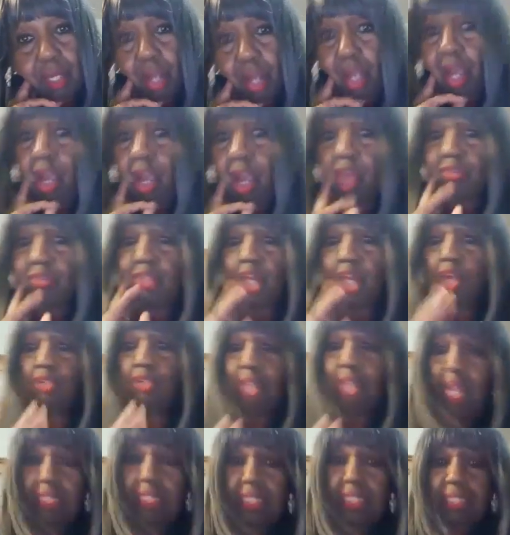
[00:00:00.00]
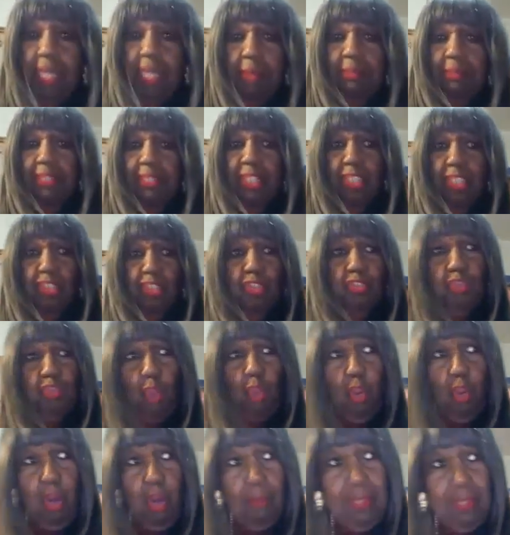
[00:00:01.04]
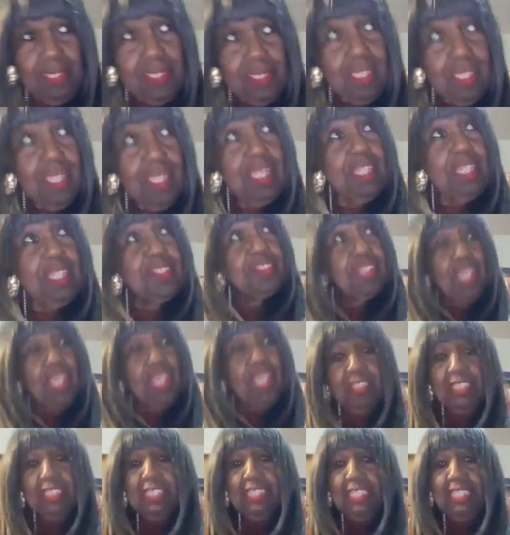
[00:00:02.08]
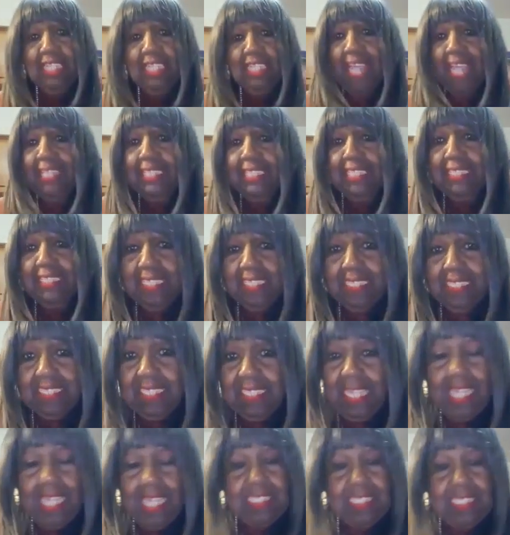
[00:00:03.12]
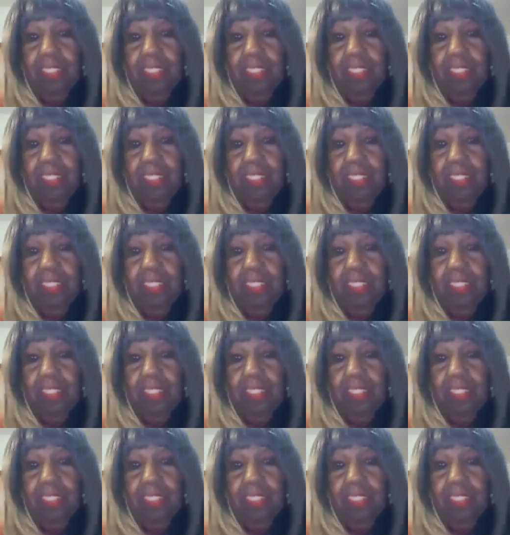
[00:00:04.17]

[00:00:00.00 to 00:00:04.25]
Oh no, Dr. Thomas, it's storming, it's thundering and lightning. I said,